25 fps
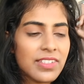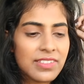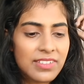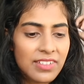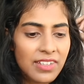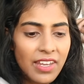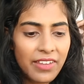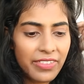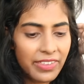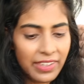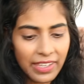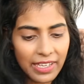
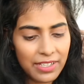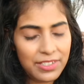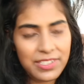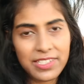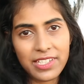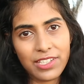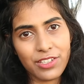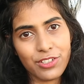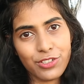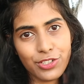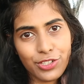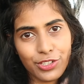nothing else
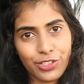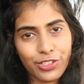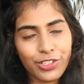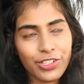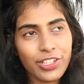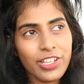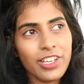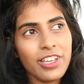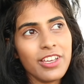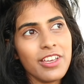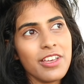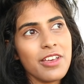I can do.
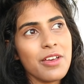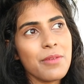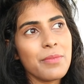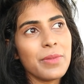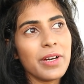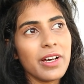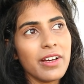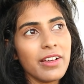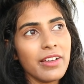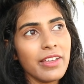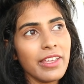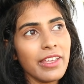
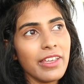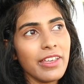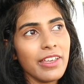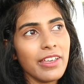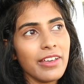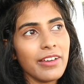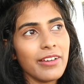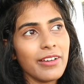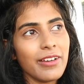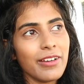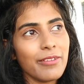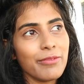But
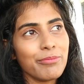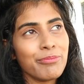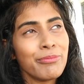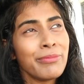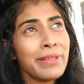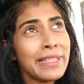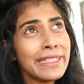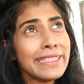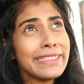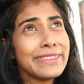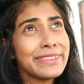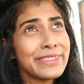
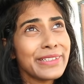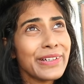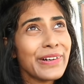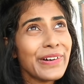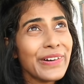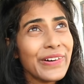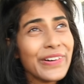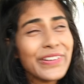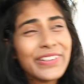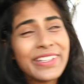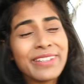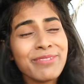please,
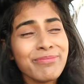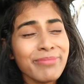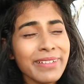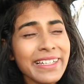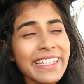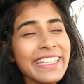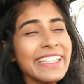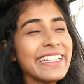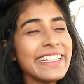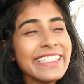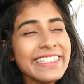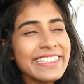God,
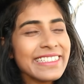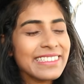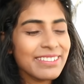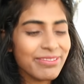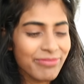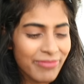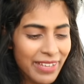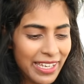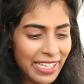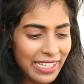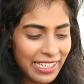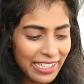please
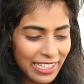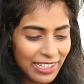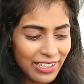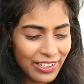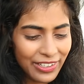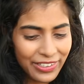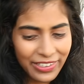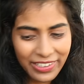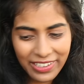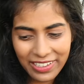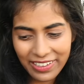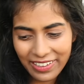make it
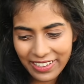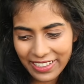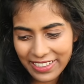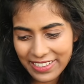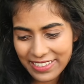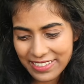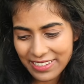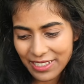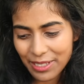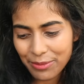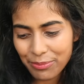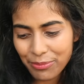
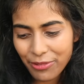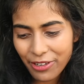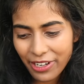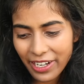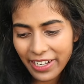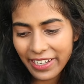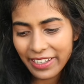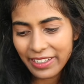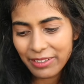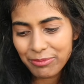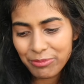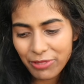localised. I
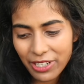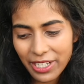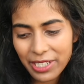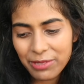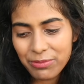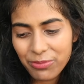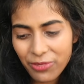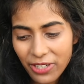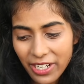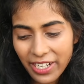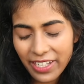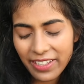pray
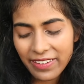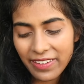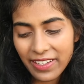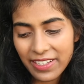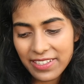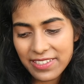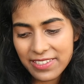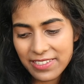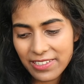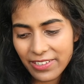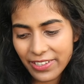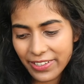that
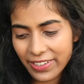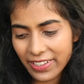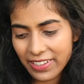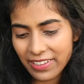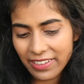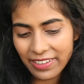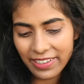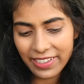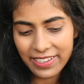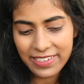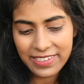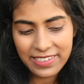it's
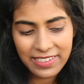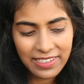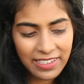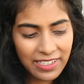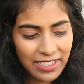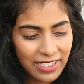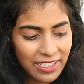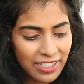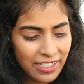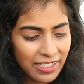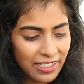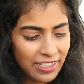localised.
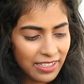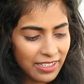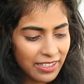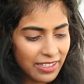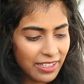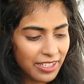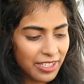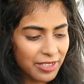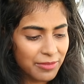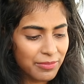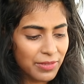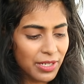
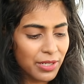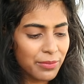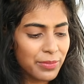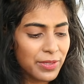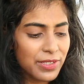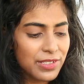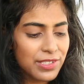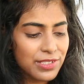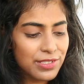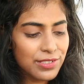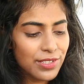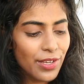I'll
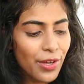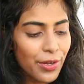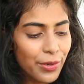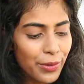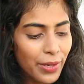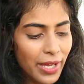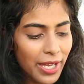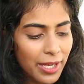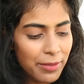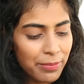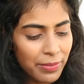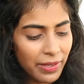be so
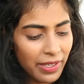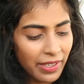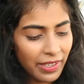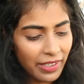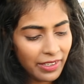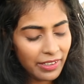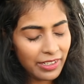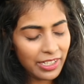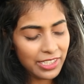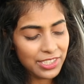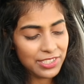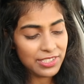
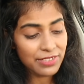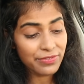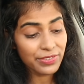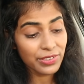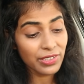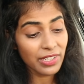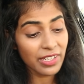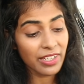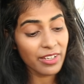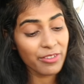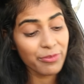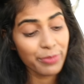happy. I just feel
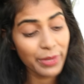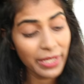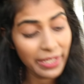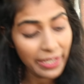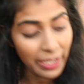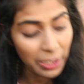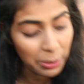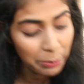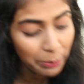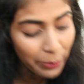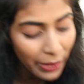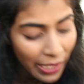like I've been
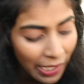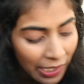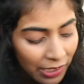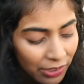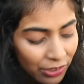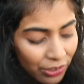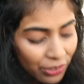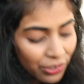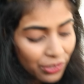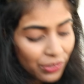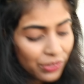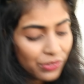getting bad
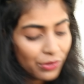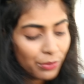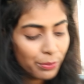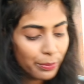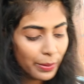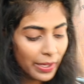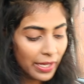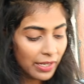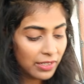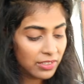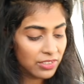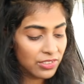news on
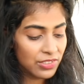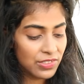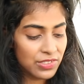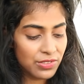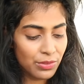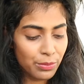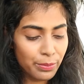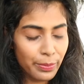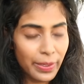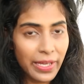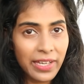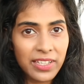bad news
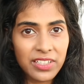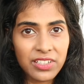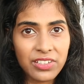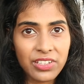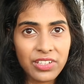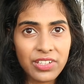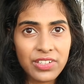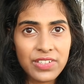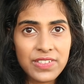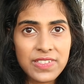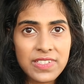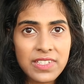on bad
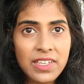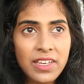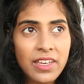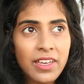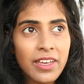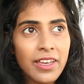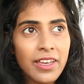news.